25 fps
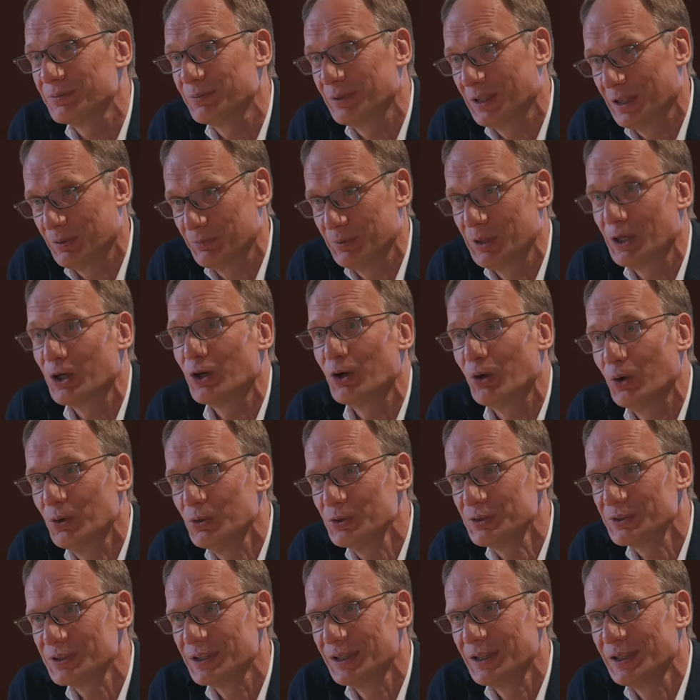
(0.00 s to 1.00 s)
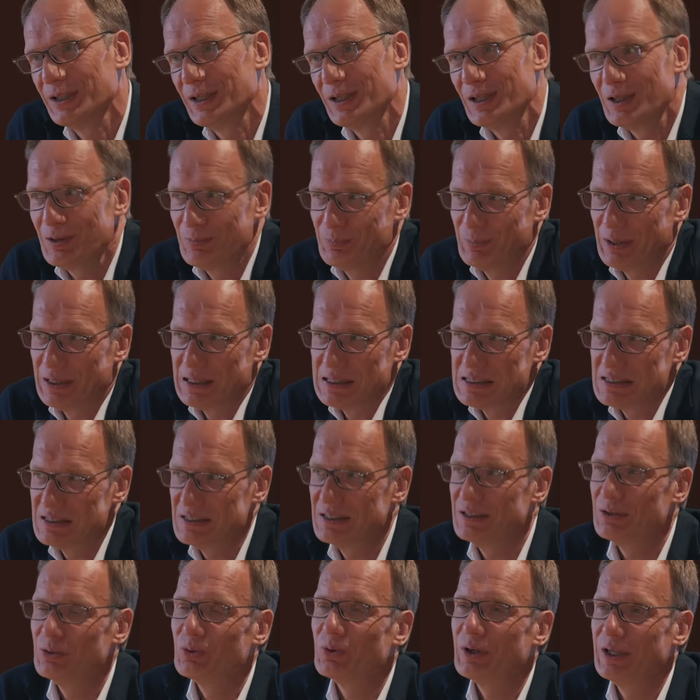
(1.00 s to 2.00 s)
Yeah. We're close, but
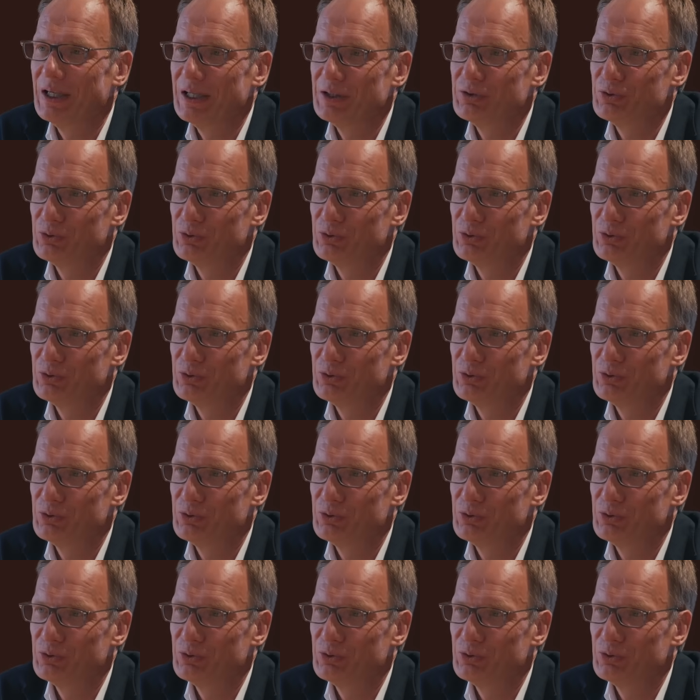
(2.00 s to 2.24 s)
isn't it okay